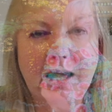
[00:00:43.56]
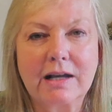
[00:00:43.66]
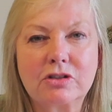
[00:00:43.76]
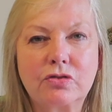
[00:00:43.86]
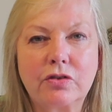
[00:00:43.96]

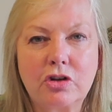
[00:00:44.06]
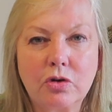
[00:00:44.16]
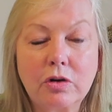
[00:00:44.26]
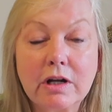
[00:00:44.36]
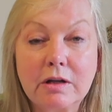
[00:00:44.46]
asked for
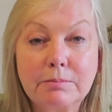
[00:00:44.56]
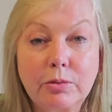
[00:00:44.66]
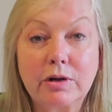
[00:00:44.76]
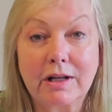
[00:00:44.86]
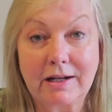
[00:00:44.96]
your
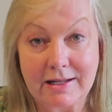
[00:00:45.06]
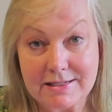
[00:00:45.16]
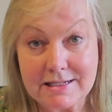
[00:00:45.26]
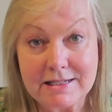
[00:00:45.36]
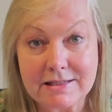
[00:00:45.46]
input and
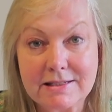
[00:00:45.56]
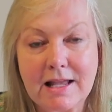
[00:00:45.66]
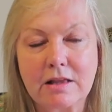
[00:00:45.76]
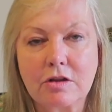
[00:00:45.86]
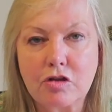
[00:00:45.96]
ideas.
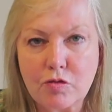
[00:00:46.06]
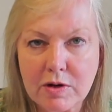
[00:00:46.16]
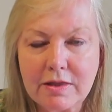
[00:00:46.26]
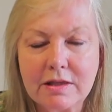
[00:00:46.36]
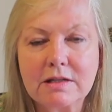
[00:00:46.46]
And the
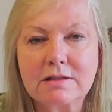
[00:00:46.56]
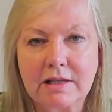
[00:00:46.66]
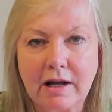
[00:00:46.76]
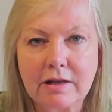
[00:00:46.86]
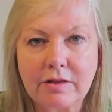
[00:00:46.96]
three things
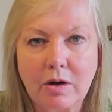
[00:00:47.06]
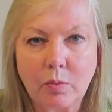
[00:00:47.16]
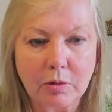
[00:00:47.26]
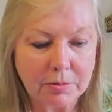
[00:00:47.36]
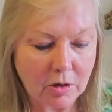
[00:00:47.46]
that I thought
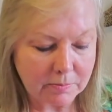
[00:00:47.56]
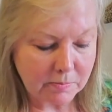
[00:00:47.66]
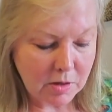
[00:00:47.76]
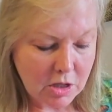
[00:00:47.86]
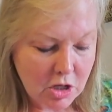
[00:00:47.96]
were a
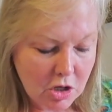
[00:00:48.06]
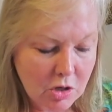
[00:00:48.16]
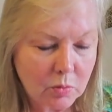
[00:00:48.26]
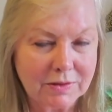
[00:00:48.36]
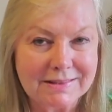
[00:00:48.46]
problem
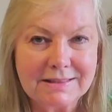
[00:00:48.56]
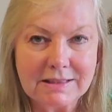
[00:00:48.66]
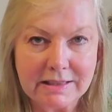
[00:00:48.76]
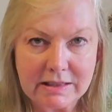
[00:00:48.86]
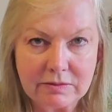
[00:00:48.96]
were the
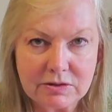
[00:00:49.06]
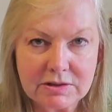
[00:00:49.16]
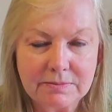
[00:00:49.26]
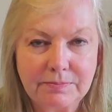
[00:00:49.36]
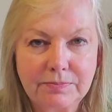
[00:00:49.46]
sleeves.